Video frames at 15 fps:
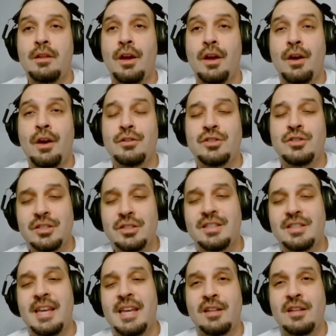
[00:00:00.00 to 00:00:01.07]
just think
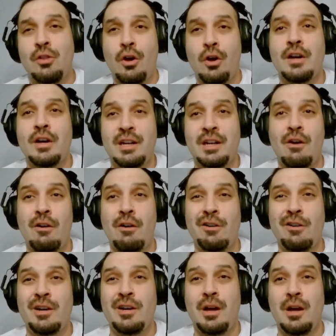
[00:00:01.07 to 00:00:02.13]
long and hard
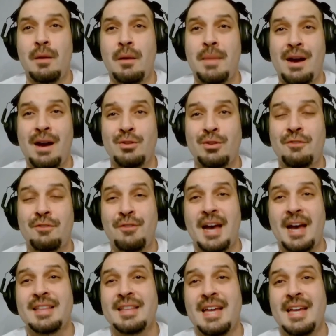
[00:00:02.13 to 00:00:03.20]
about the fact
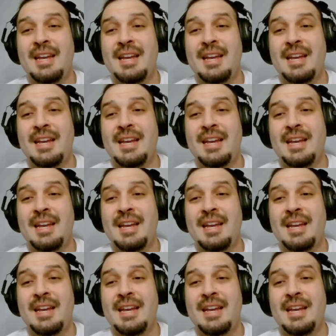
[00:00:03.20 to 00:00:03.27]
that